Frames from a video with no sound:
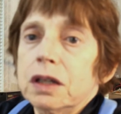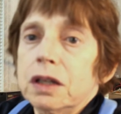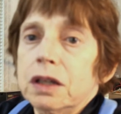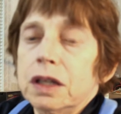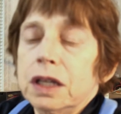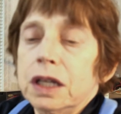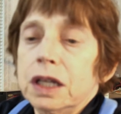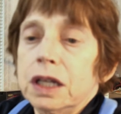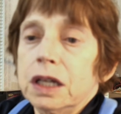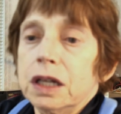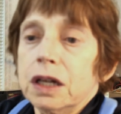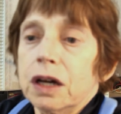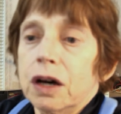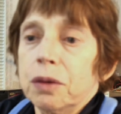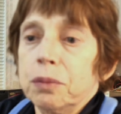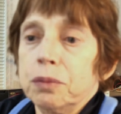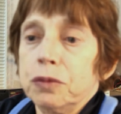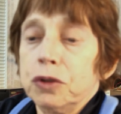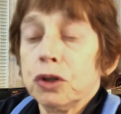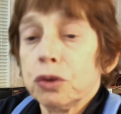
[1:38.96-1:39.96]

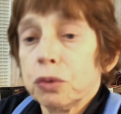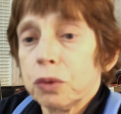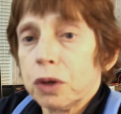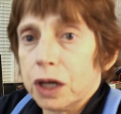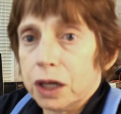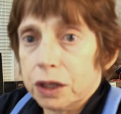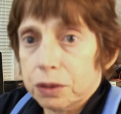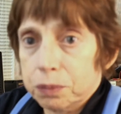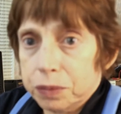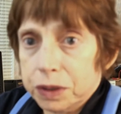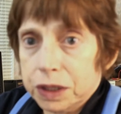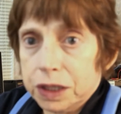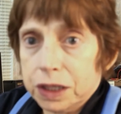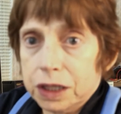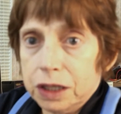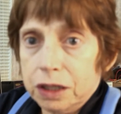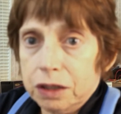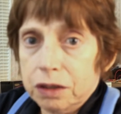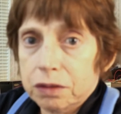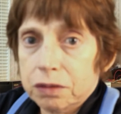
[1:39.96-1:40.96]
the new
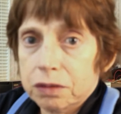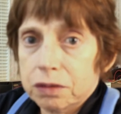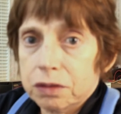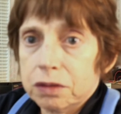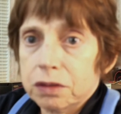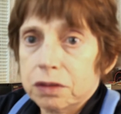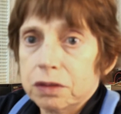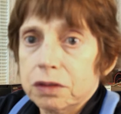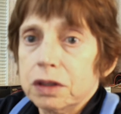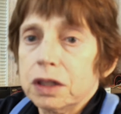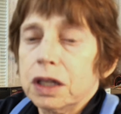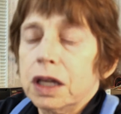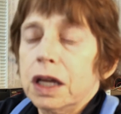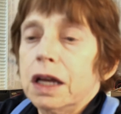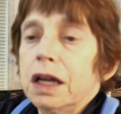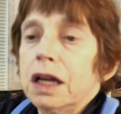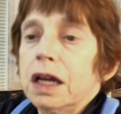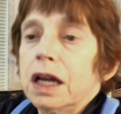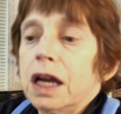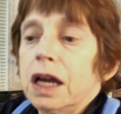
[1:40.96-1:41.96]
IP
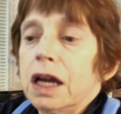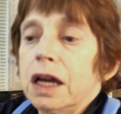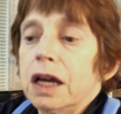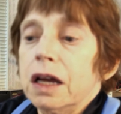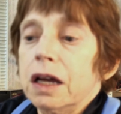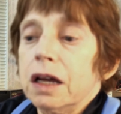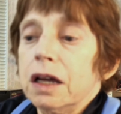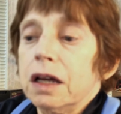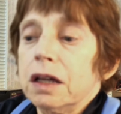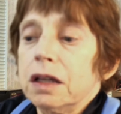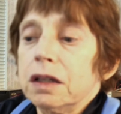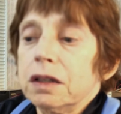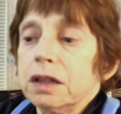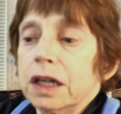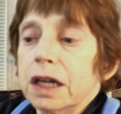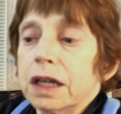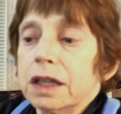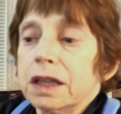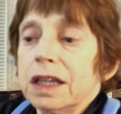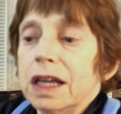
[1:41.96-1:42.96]
and
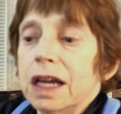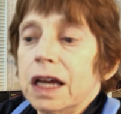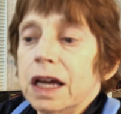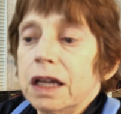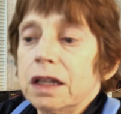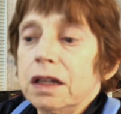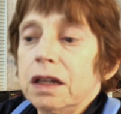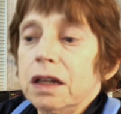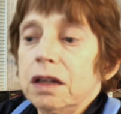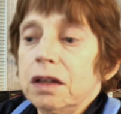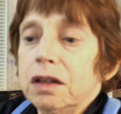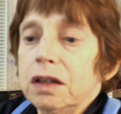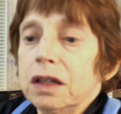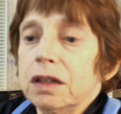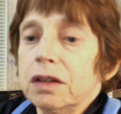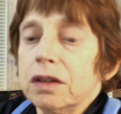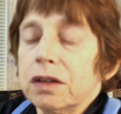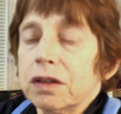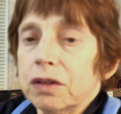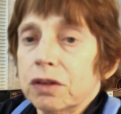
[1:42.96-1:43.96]
get that
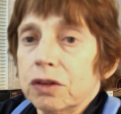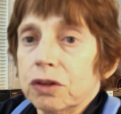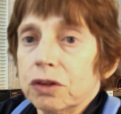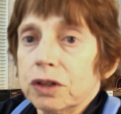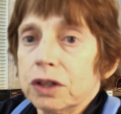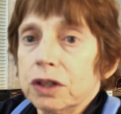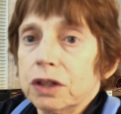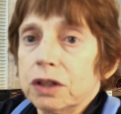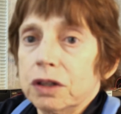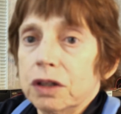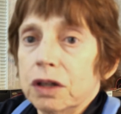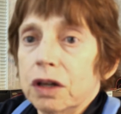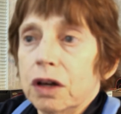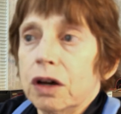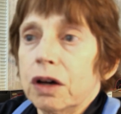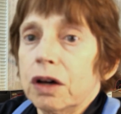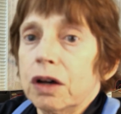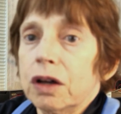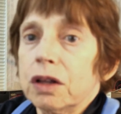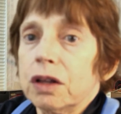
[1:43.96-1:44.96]
inserted.
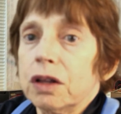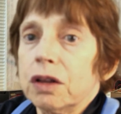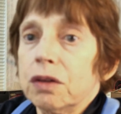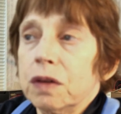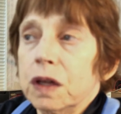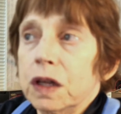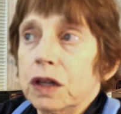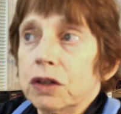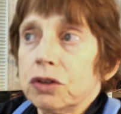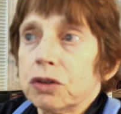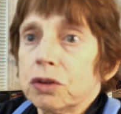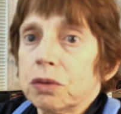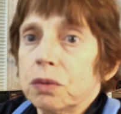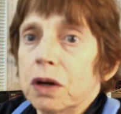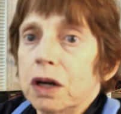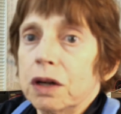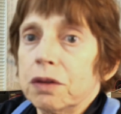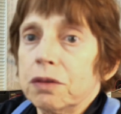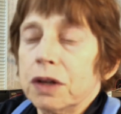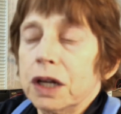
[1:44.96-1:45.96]
The issue
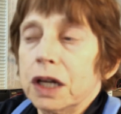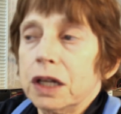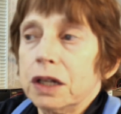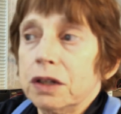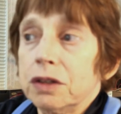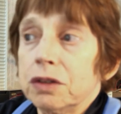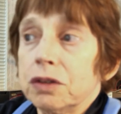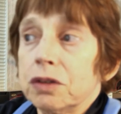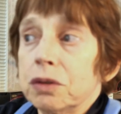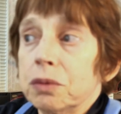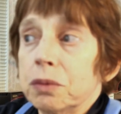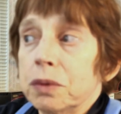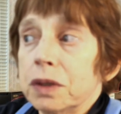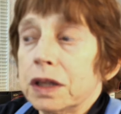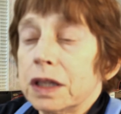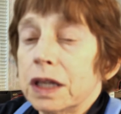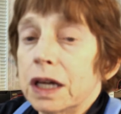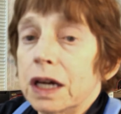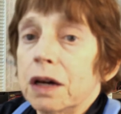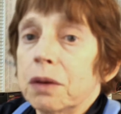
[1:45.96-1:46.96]
I ran into
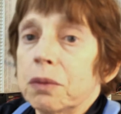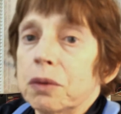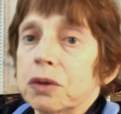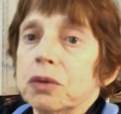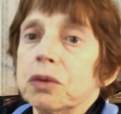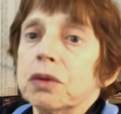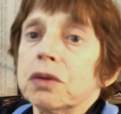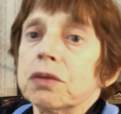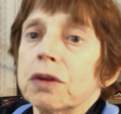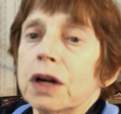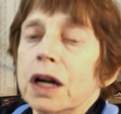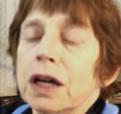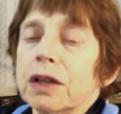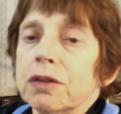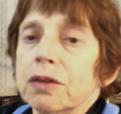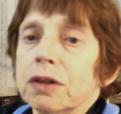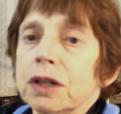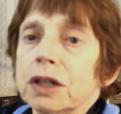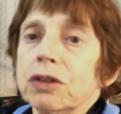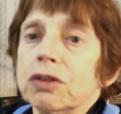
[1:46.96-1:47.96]
with that, which was
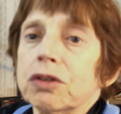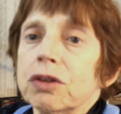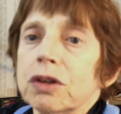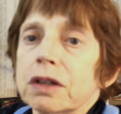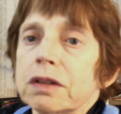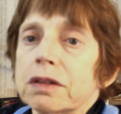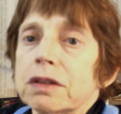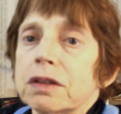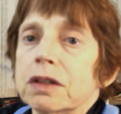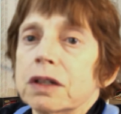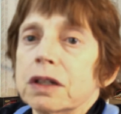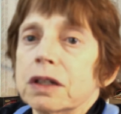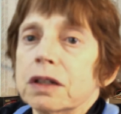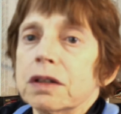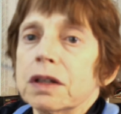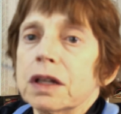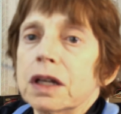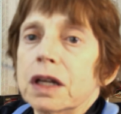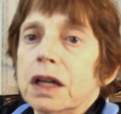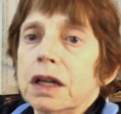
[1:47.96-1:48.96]
rather
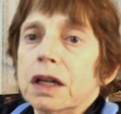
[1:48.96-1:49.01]
interesting,